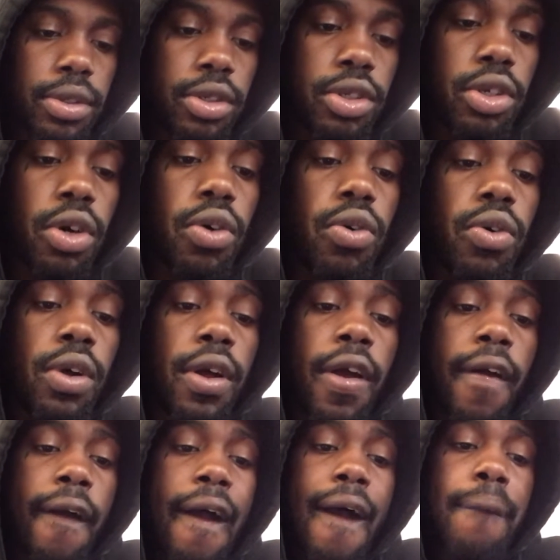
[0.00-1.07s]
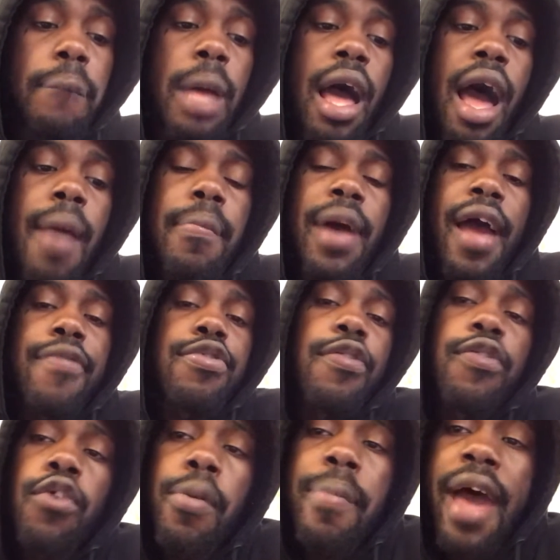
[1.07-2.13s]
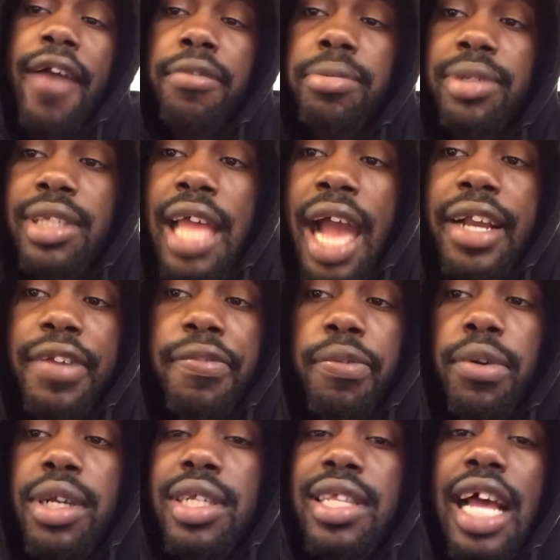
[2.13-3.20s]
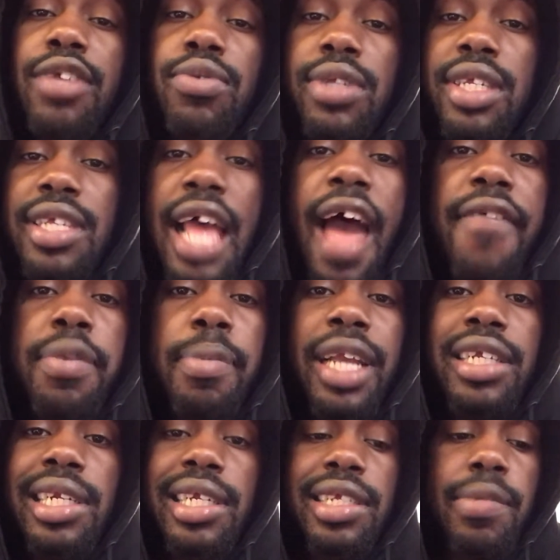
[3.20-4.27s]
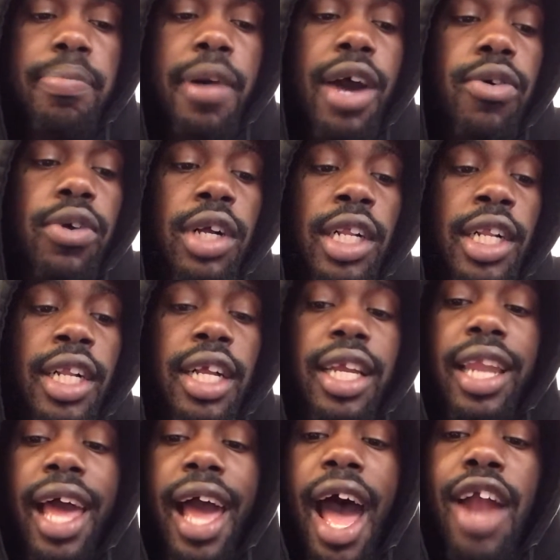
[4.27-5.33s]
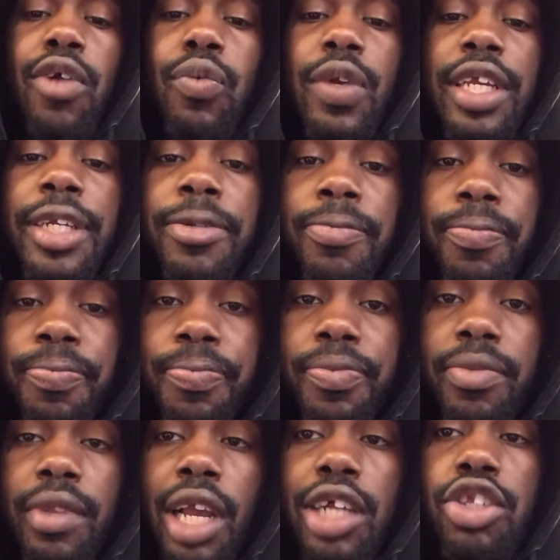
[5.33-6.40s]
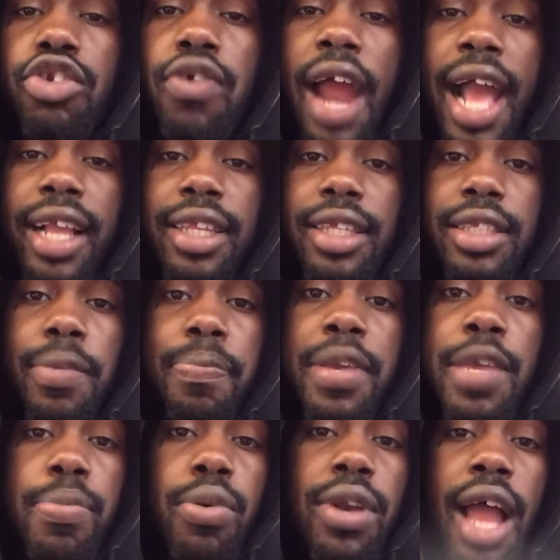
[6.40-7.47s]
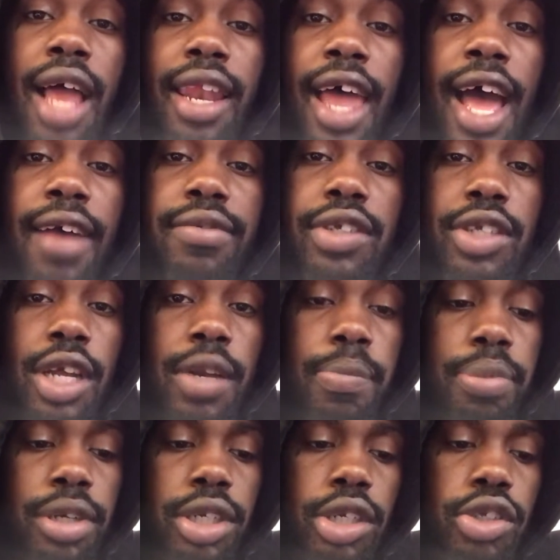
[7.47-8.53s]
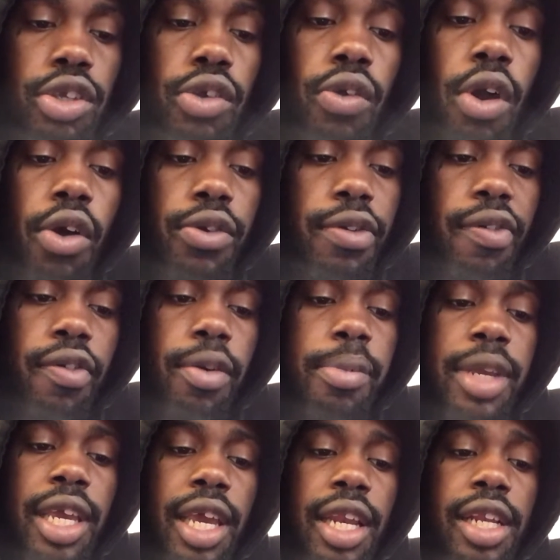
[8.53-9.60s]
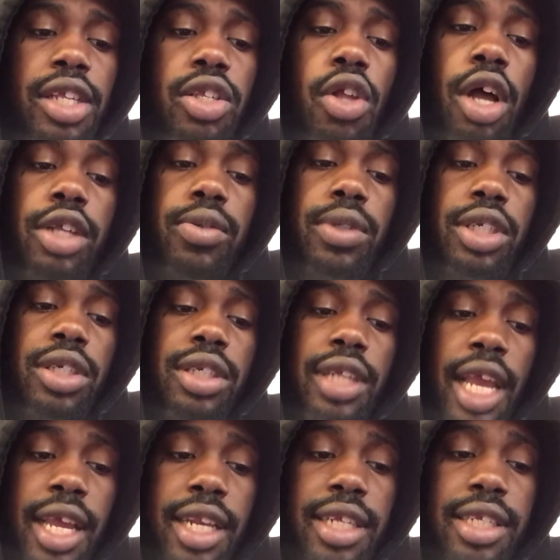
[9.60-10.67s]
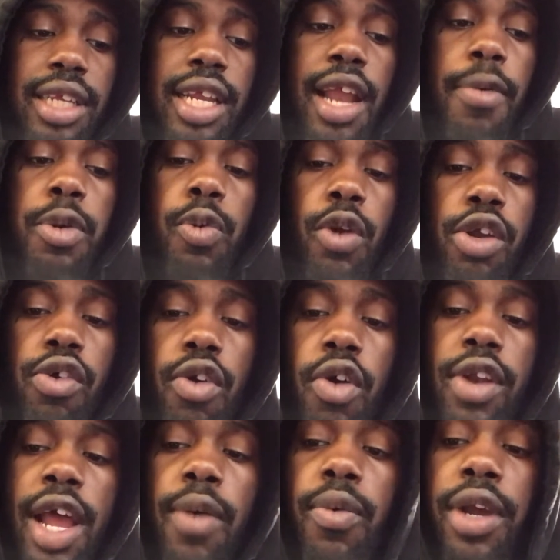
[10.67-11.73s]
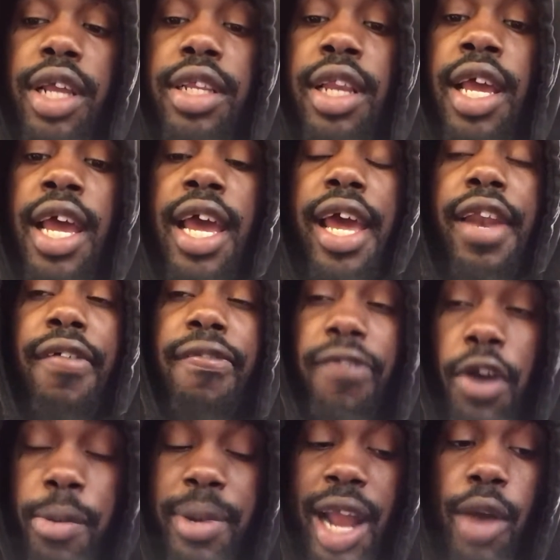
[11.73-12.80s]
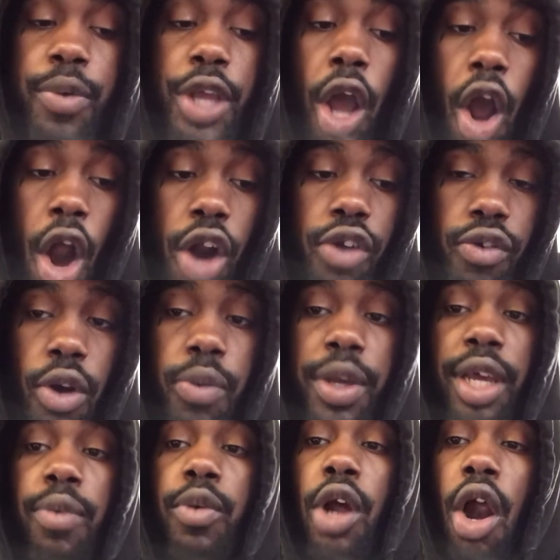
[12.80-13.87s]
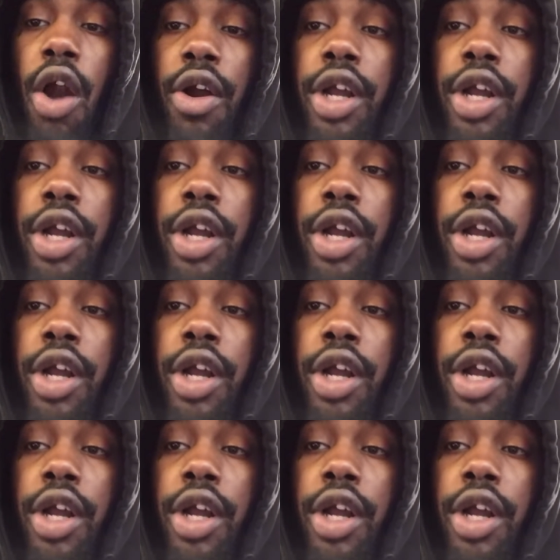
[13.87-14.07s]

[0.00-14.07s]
So I might have to fall back from stagnant friends. That's what this affirmation is about. How do we attract the people in our lives that's going to push us to grow? You feel me? And it starts with just saying that we want to grow, and affirming that we are growing, and we